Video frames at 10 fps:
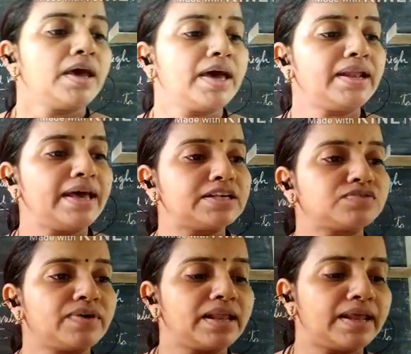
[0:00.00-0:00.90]
and as
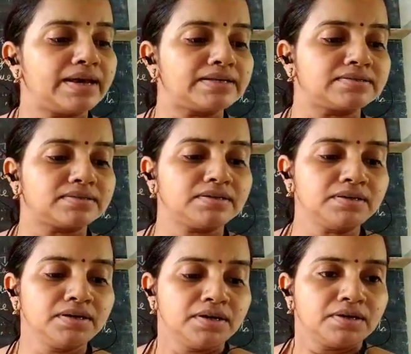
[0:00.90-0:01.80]
well as
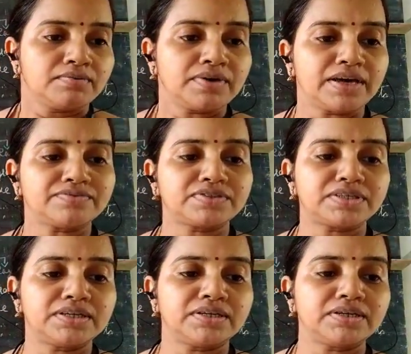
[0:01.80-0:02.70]
we have
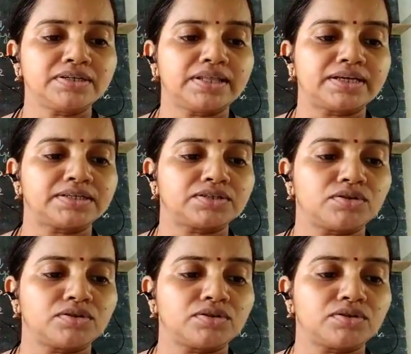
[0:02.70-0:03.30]
seen that it